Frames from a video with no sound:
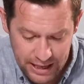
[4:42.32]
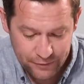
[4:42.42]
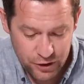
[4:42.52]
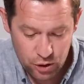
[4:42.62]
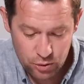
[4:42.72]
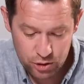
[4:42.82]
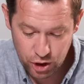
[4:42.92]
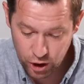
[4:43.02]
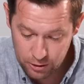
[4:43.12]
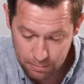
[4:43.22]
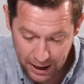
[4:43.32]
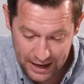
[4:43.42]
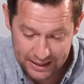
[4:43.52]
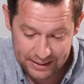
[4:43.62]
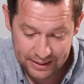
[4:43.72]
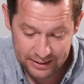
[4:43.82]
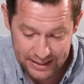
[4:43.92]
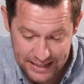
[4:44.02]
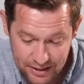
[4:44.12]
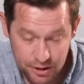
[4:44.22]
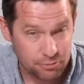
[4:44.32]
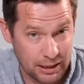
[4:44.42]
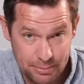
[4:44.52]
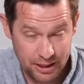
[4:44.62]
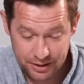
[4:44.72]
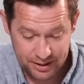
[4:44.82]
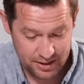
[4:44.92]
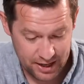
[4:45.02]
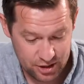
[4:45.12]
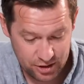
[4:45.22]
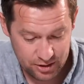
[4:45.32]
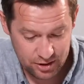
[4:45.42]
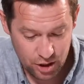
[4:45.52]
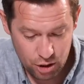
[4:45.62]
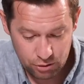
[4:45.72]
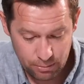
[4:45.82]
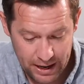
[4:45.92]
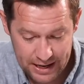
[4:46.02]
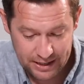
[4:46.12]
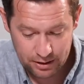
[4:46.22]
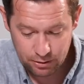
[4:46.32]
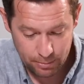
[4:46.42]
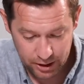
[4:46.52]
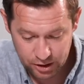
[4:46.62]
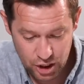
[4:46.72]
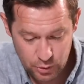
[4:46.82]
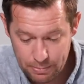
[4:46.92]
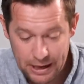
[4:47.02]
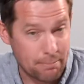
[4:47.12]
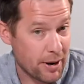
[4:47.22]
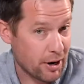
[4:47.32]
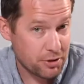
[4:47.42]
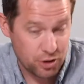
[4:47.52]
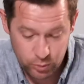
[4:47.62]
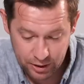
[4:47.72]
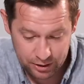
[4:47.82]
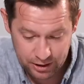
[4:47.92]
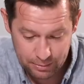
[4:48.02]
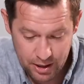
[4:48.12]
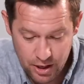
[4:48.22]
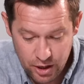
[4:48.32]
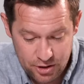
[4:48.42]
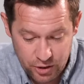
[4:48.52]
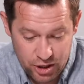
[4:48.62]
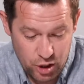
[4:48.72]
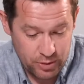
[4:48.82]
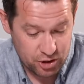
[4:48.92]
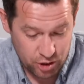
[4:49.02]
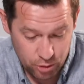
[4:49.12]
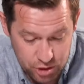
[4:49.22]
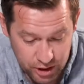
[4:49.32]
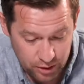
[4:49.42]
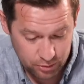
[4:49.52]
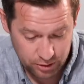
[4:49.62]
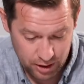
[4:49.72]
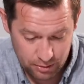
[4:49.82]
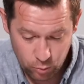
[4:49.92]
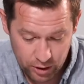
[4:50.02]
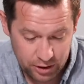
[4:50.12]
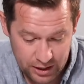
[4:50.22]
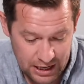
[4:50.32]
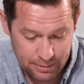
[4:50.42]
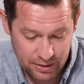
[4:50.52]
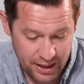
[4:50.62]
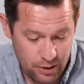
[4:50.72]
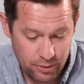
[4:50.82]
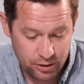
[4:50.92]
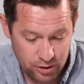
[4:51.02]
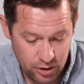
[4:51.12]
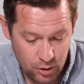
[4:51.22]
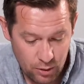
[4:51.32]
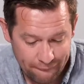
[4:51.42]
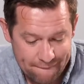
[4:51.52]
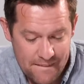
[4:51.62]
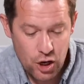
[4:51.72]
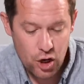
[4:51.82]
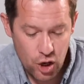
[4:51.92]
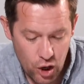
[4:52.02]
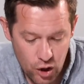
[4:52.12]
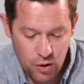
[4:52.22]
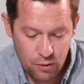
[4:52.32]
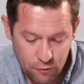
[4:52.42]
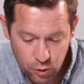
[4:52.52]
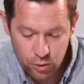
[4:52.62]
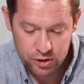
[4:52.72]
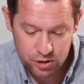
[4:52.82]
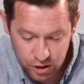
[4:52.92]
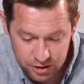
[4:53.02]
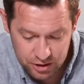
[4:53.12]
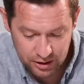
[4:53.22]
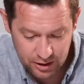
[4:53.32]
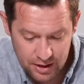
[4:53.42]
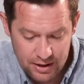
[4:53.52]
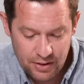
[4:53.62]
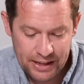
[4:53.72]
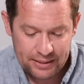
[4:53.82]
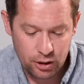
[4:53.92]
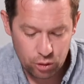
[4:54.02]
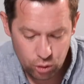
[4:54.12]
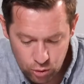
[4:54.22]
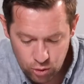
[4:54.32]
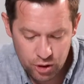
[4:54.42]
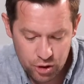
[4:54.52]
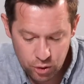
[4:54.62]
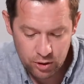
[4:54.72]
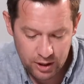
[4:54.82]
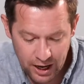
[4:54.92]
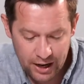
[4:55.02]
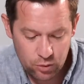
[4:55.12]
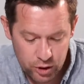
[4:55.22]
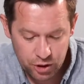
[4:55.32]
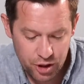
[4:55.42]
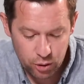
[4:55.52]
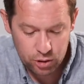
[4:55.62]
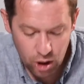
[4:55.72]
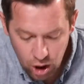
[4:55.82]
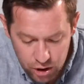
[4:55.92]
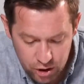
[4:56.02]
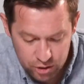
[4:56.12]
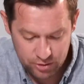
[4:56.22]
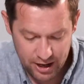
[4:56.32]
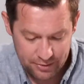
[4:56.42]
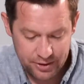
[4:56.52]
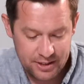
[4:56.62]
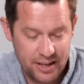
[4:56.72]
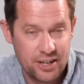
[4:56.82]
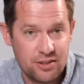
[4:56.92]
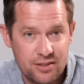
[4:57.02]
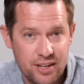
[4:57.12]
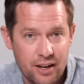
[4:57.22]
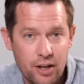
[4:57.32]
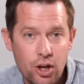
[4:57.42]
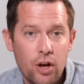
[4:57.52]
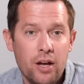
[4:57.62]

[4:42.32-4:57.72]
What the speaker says: If you turn back and cling to the remnant of these nations remaining among you and make marriages with them so that you associate with them and they with you, know for certain that the Lord your God will no longer drive these nations out.